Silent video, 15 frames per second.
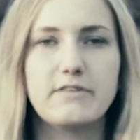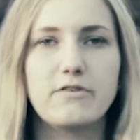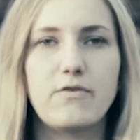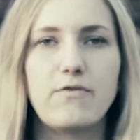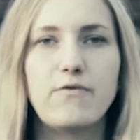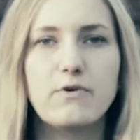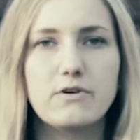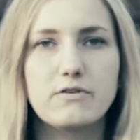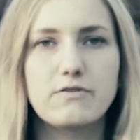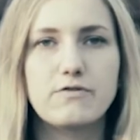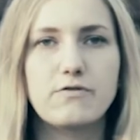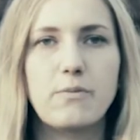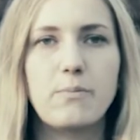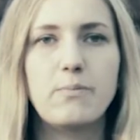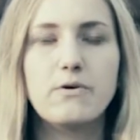of voters
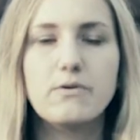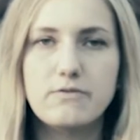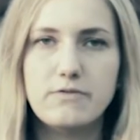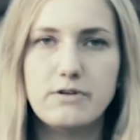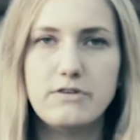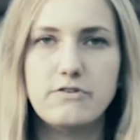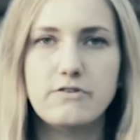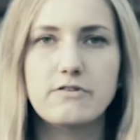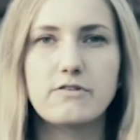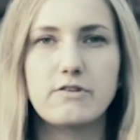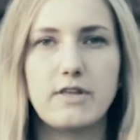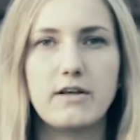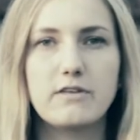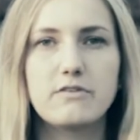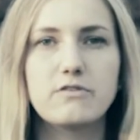from both regions
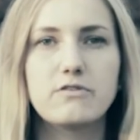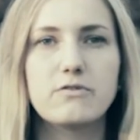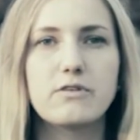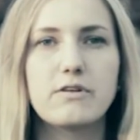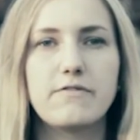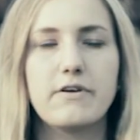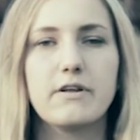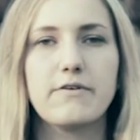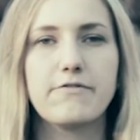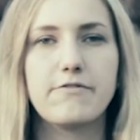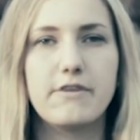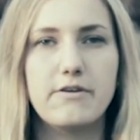selected to live in a free